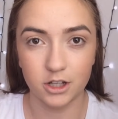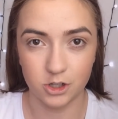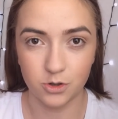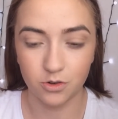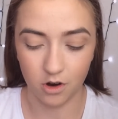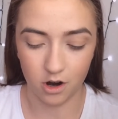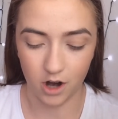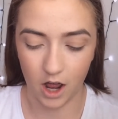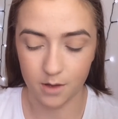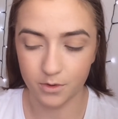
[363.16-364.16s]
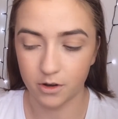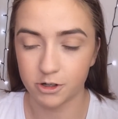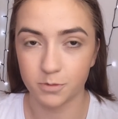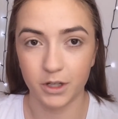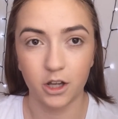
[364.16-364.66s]
Couture on, I'm
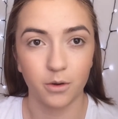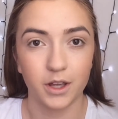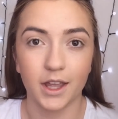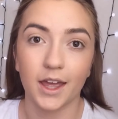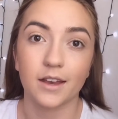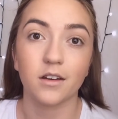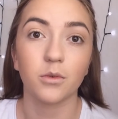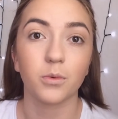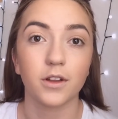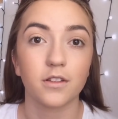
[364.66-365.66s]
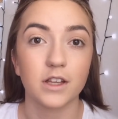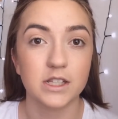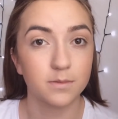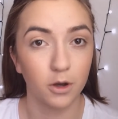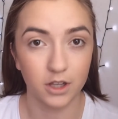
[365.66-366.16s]
going to be going in with the
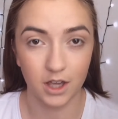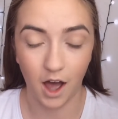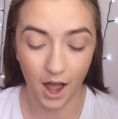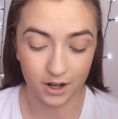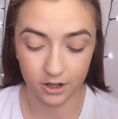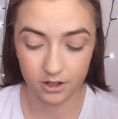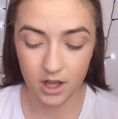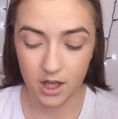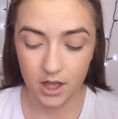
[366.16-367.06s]
Smokey Eye look.